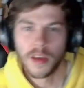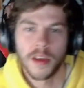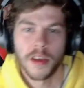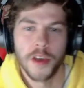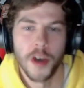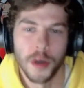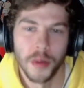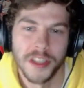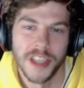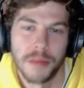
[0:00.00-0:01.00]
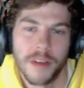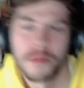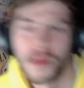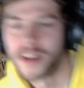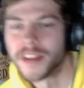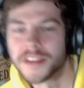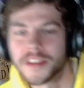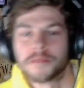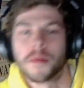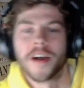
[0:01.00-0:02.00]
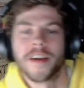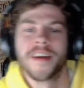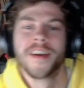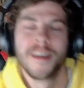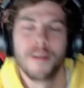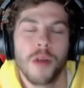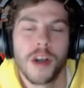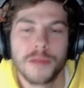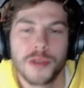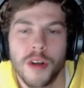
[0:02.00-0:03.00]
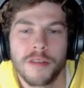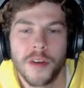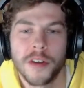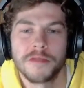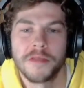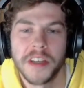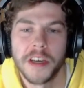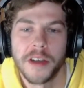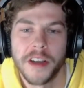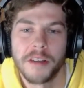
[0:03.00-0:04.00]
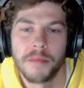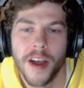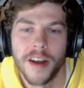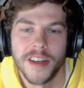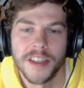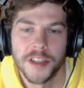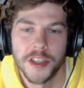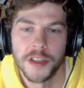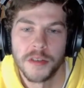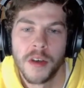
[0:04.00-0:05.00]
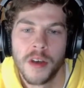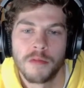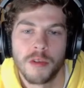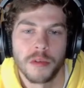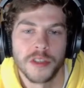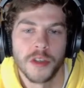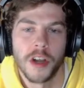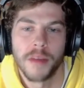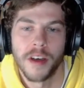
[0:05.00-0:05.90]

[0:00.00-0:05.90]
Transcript: Yo, what's up everybody? This is Meyer. Welcome to our first video here at MyerHQ, where we talk about